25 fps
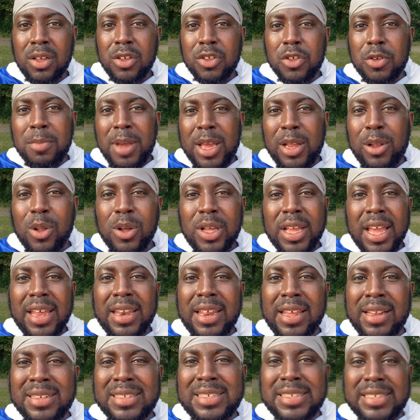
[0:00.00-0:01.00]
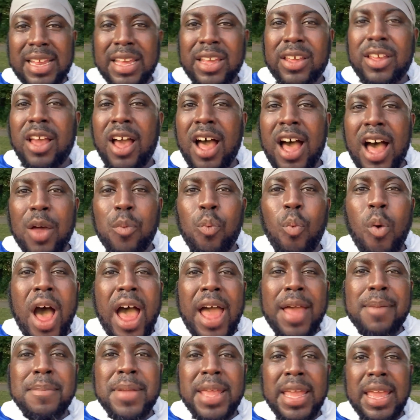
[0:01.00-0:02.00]
You may look at it and say, God,
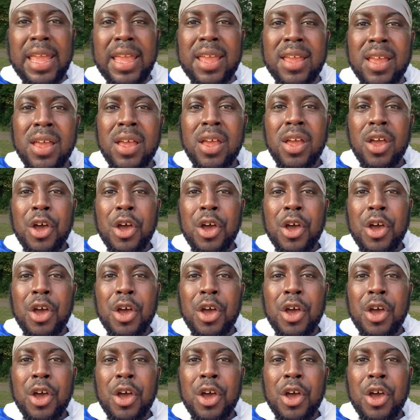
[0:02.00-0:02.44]
why me?